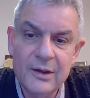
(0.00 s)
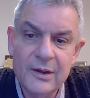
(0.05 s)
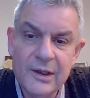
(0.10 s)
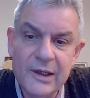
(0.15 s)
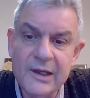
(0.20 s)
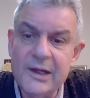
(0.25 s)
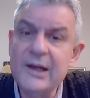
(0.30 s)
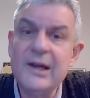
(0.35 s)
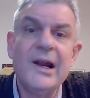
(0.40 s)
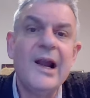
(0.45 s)

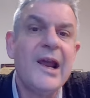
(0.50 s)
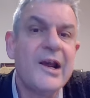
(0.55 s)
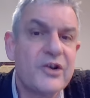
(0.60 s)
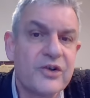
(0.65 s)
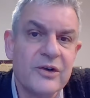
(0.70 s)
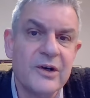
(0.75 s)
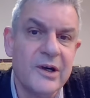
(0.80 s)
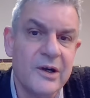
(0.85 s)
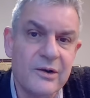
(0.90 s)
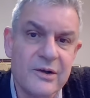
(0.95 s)
in an
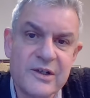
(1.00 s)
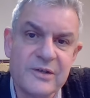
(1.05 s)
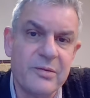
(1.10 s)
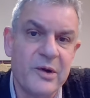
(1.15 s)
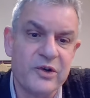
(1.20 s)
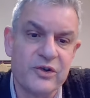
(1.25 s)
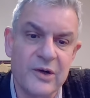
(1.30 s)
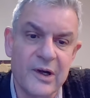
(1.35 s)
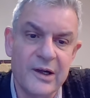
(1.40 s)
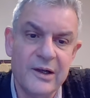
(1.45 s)
election year
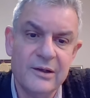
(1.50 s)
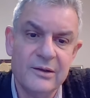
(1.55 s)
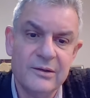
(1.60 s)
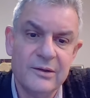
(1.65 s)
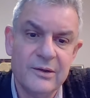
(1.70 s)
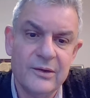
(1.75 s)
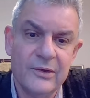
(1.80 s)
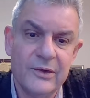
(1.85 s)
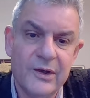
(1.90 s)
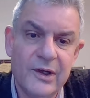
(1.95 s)
especially,
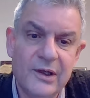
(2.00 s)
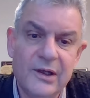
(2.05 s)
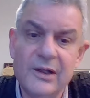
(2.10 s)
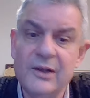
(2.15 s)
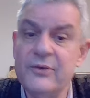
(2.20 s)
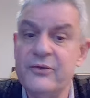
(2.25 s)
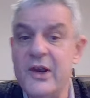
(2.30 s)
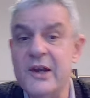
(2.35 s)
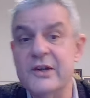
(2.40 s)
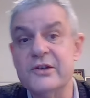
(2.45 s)
and in
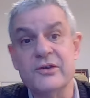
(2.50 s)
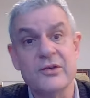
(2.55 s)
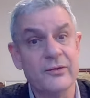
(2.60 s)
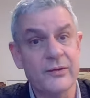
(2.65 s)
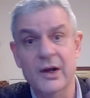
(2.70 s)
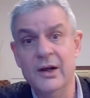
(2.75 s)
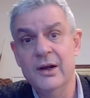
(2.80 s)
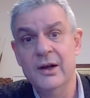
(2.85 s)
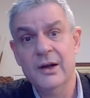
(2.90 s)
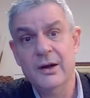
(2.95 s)
the face
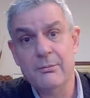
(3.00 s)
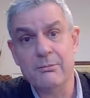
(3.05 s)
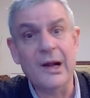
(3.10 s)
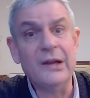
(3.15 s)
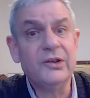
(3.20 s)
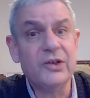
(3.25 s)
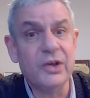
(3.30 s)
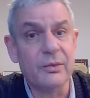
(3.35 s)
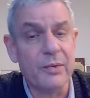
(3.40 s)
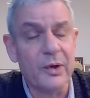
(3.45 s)
of
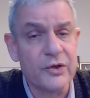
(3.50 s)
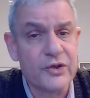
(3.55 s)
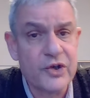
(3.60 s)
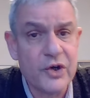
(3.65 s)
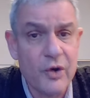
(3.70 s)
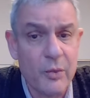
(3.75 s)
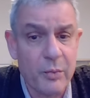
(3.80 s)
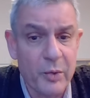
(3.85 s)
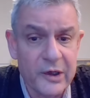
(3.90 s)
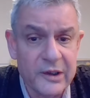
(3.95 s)
multiple
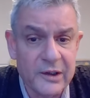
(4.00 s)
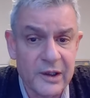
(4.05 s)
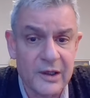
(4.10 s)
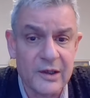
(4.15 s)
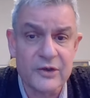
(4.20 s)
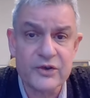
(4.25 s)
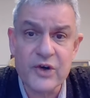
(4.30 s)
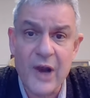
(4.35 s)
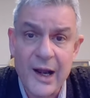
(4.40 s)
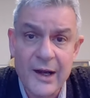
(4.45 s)

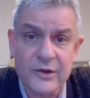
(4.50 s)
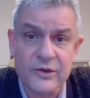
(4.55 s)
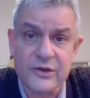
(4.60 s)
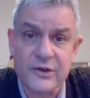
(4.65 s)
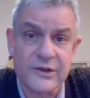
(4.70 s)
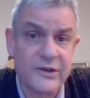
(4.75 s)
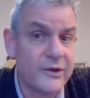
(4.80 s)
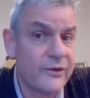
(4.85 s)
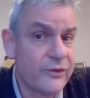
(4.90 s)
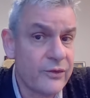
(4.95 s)
geopolitical
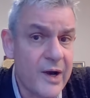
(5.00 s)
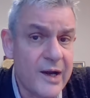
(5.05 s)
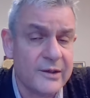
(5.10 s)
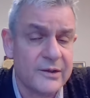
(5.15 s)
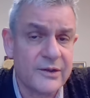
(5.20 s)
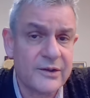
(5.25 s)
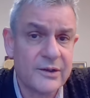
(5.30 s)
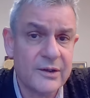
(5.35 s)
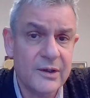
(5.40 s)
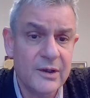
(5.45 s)
challenges and
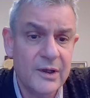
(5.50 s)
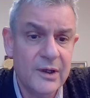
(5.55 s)
threats.